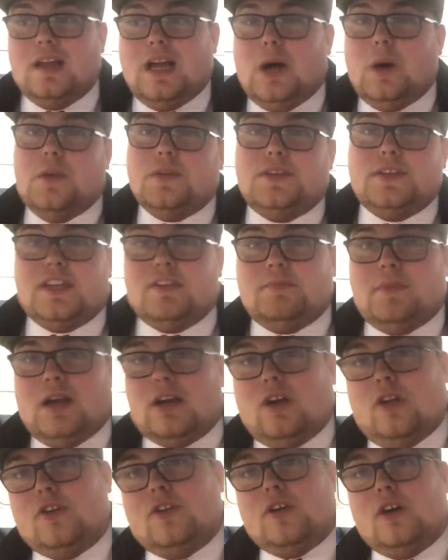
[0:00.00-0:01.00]
I want to give my
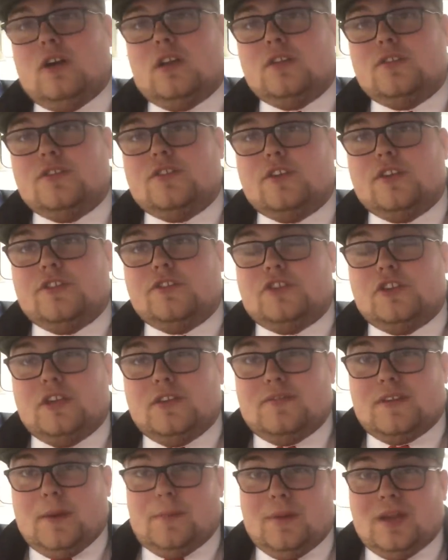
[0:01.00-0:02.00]
condolences to
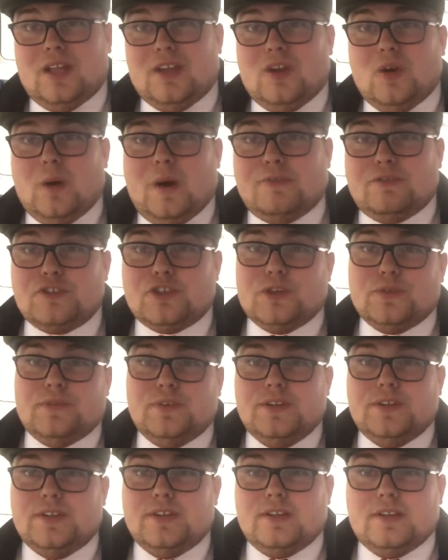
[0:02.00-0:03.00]
the family who have
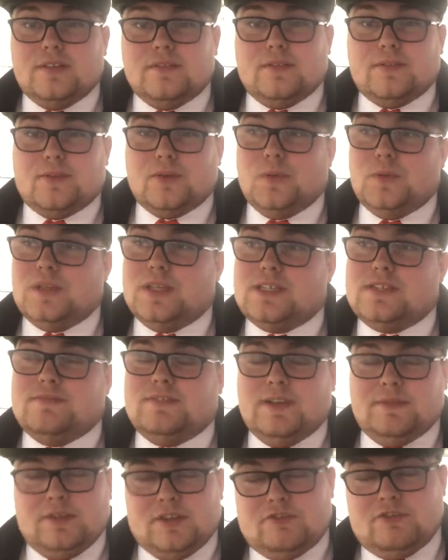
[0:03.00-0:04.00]
suffered through this
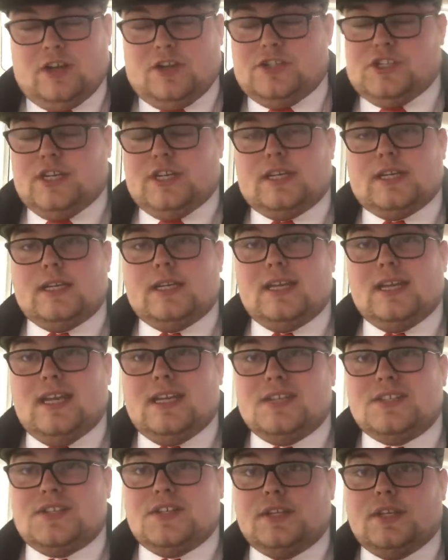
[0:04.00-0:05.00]
very tragic
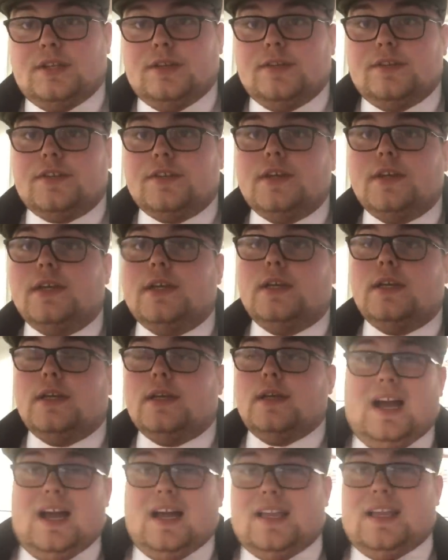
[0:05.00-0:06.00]
incident.
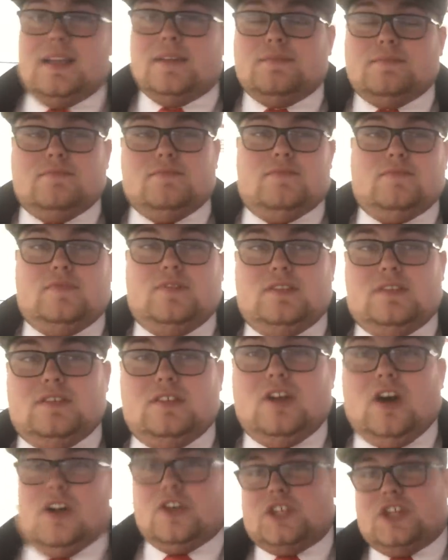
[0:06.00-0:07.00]
I
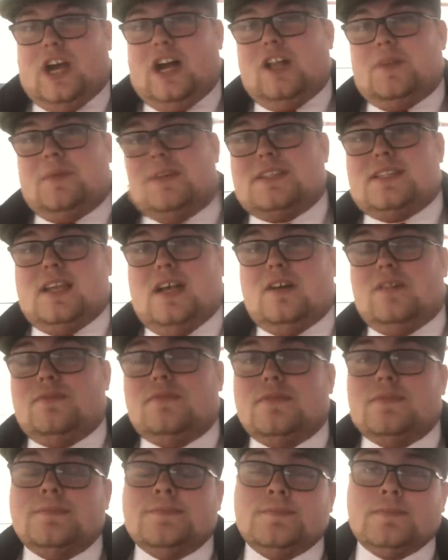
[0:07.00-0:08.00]
got a child
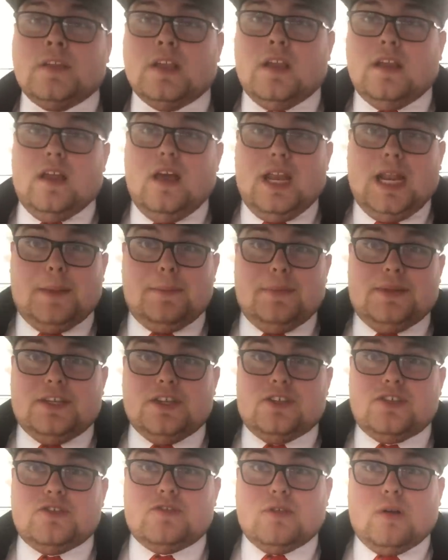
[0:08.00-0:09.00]
myself, and I'd be
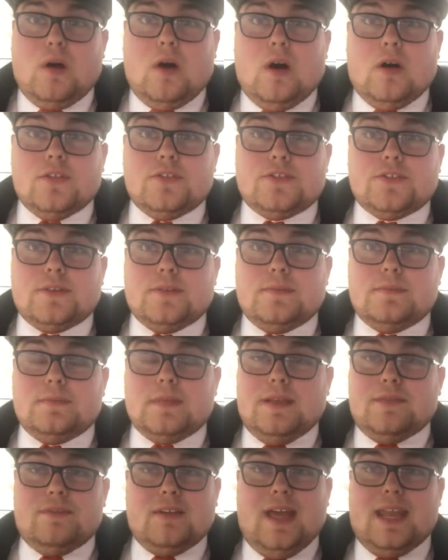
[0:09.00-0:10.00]
distraught
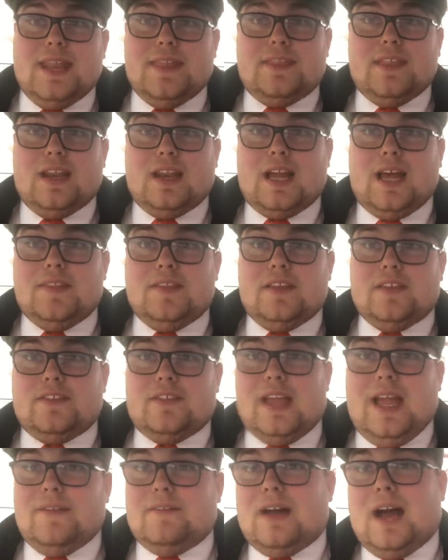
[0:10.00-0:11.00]
if anything like this
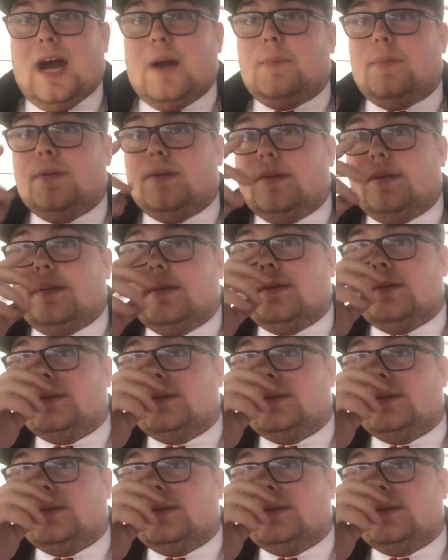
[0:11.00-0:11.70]
ever happened